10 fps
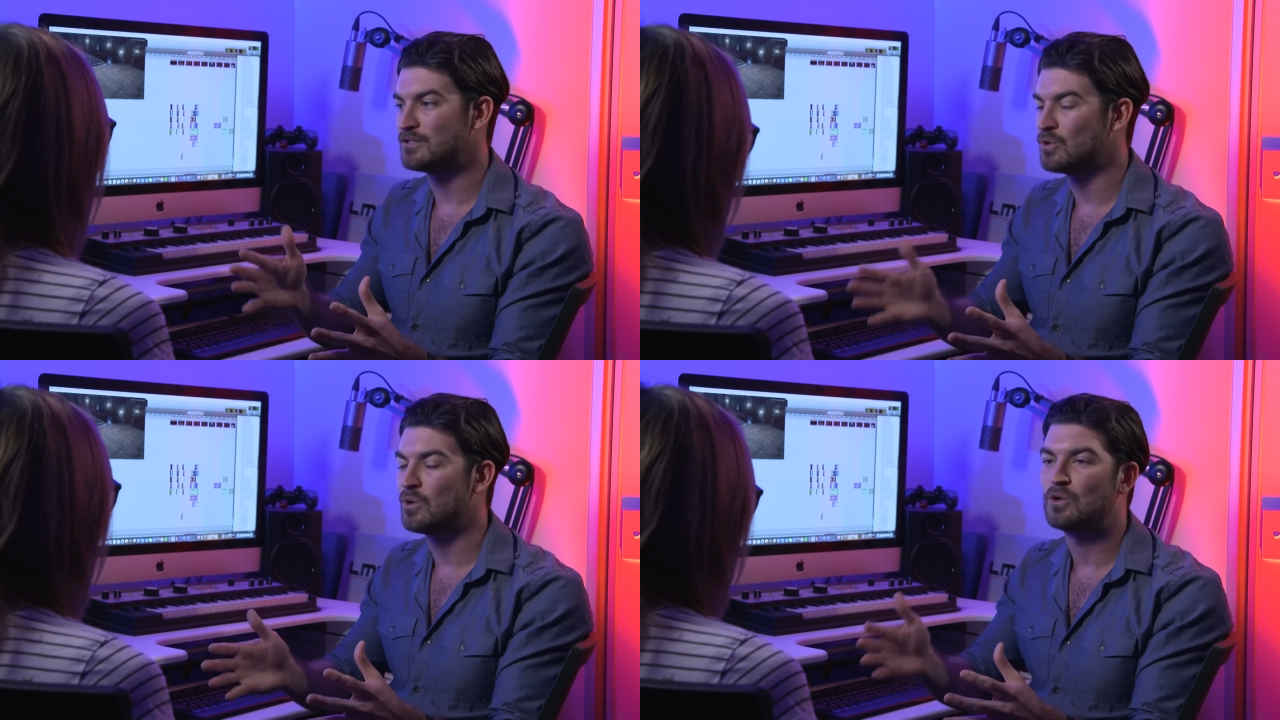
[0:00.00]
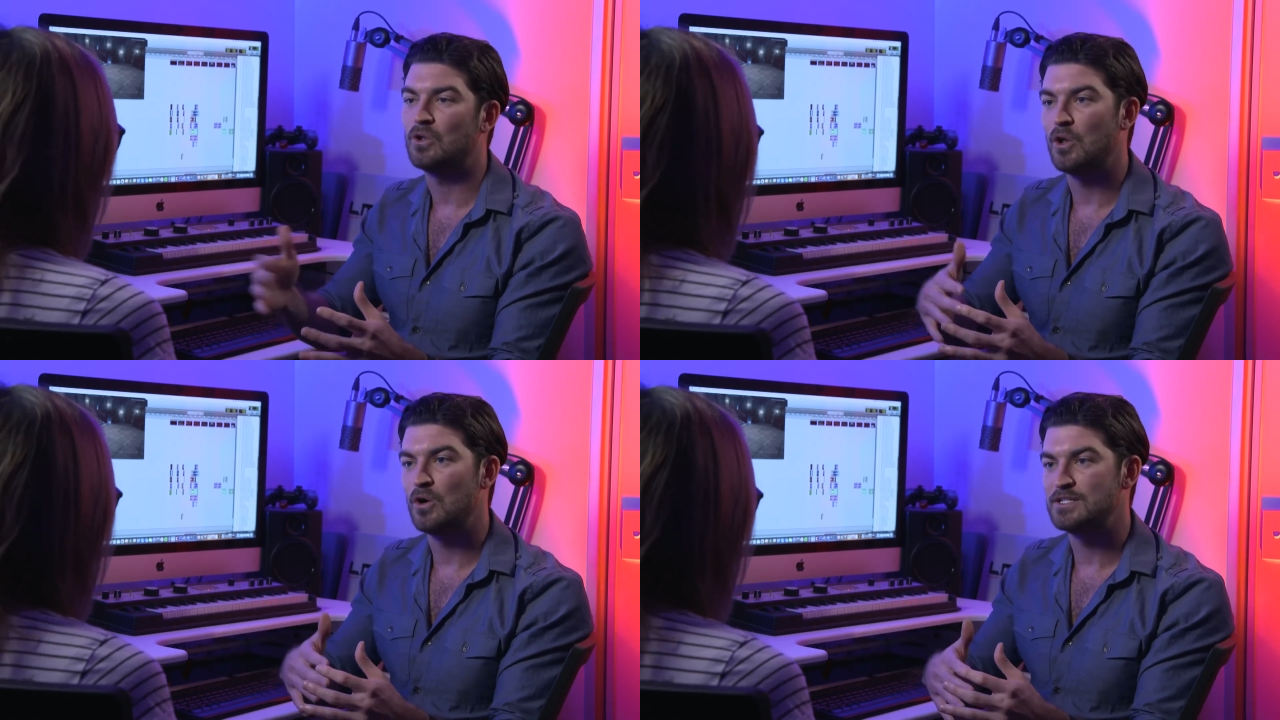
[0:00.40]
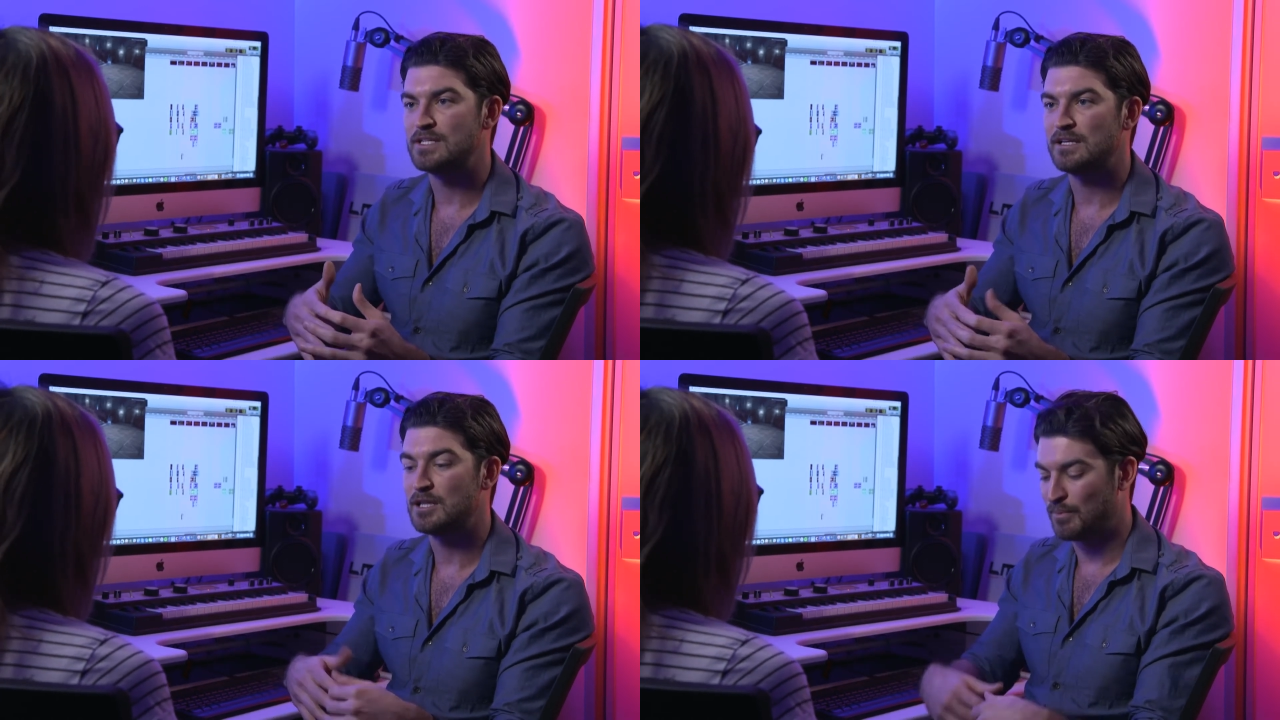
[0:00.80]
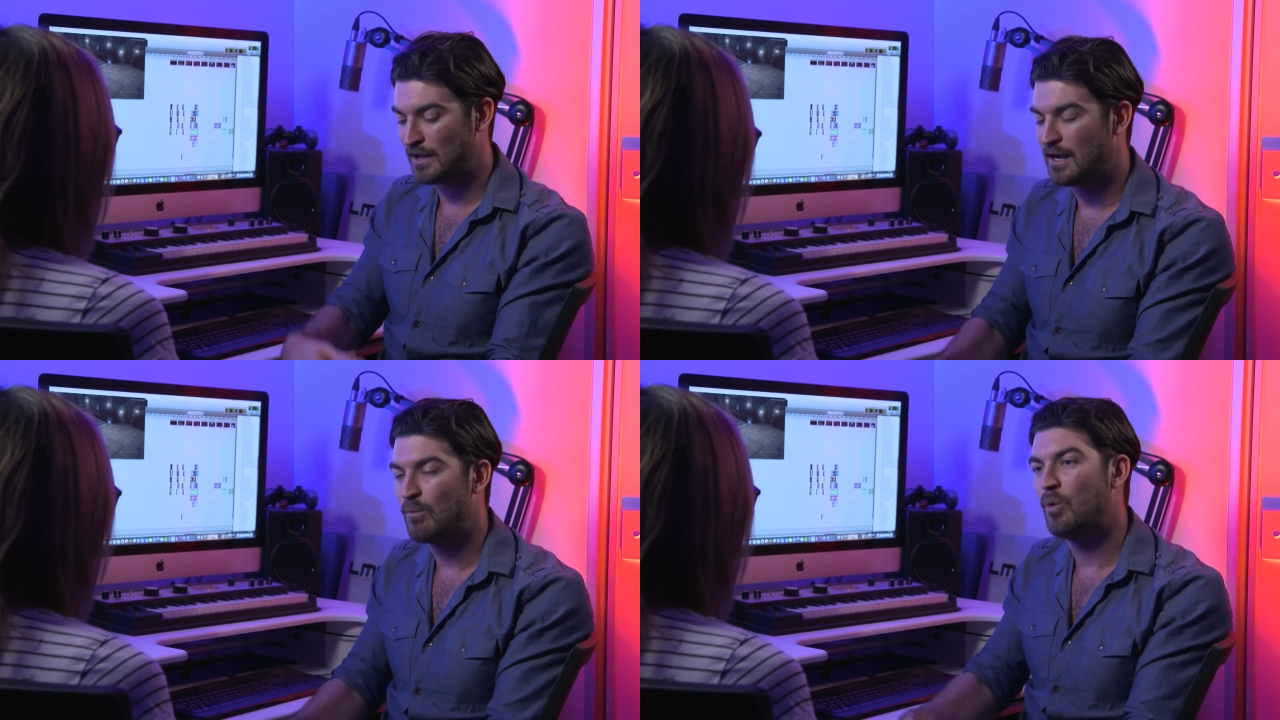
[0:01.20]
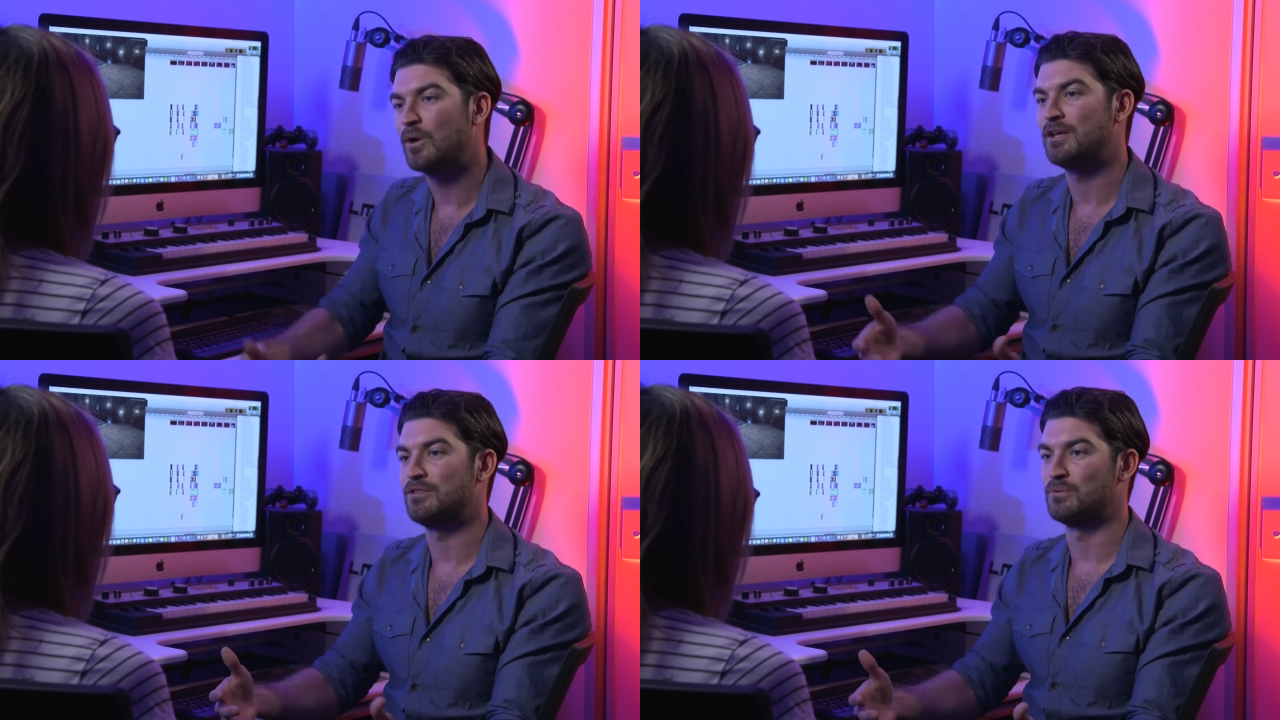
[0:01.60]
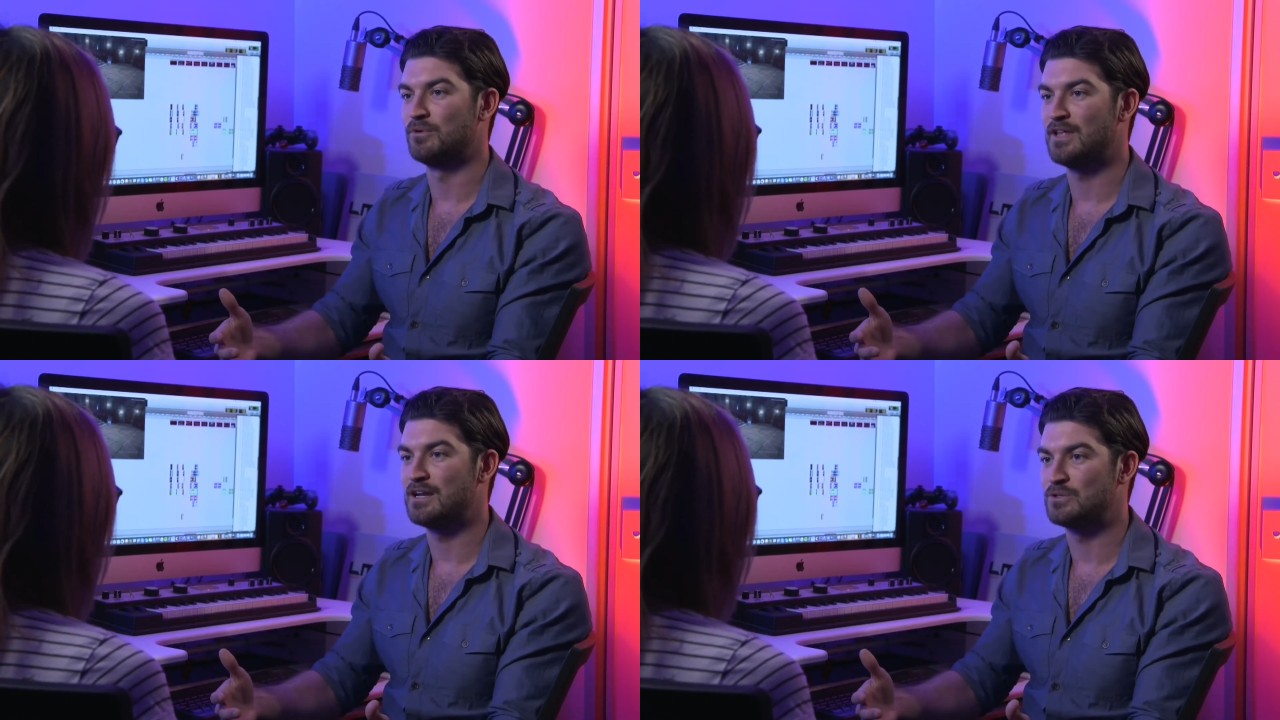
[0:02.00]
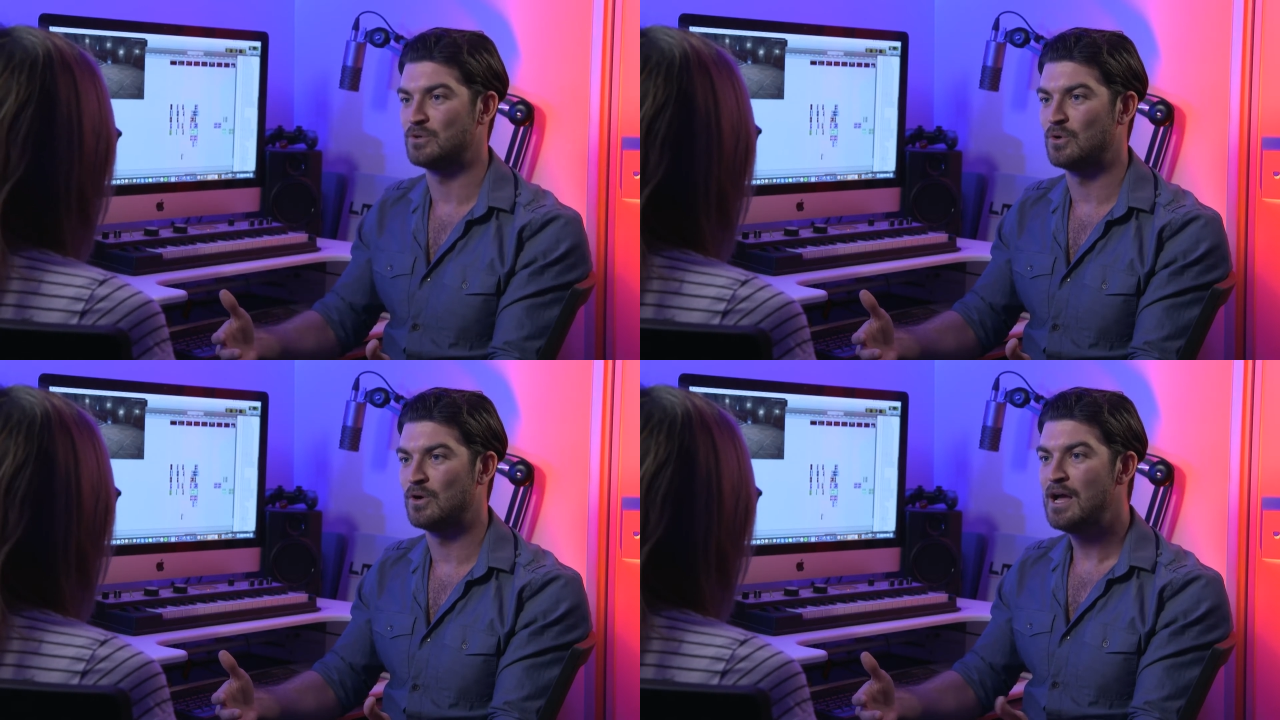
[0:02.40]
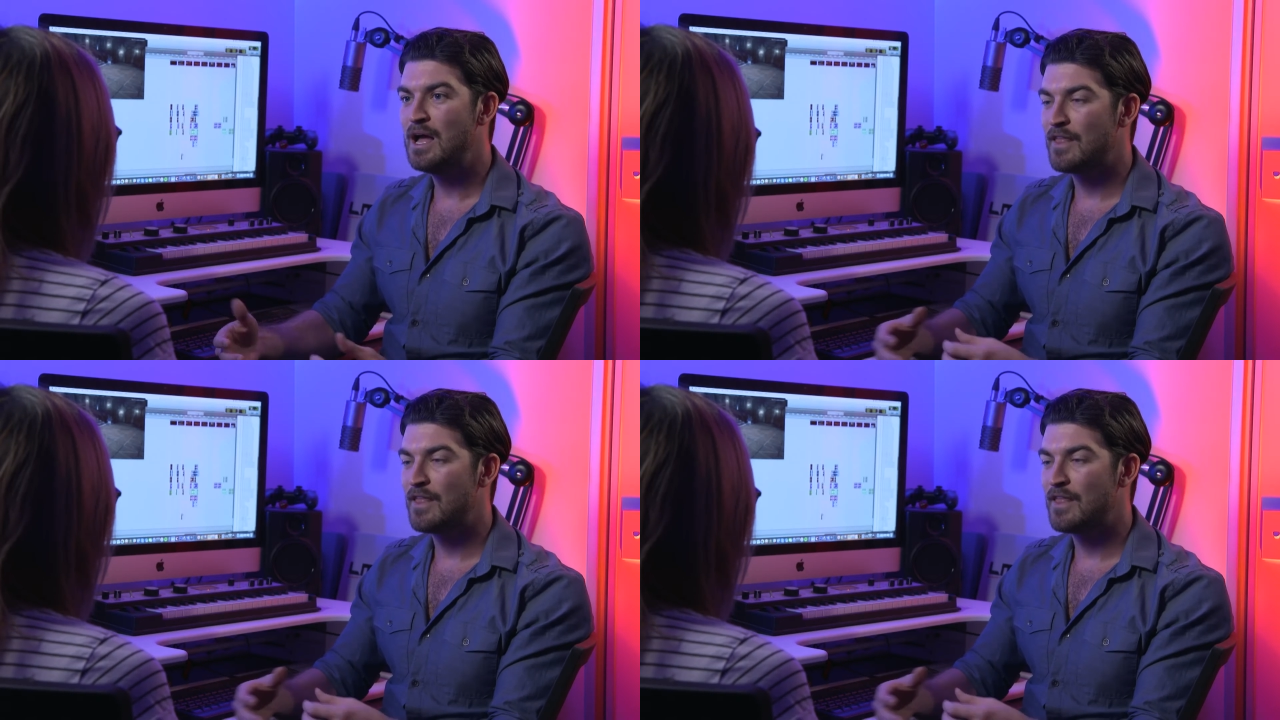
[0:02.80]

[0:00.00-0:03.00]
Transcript: the door closing, the player walking through that door.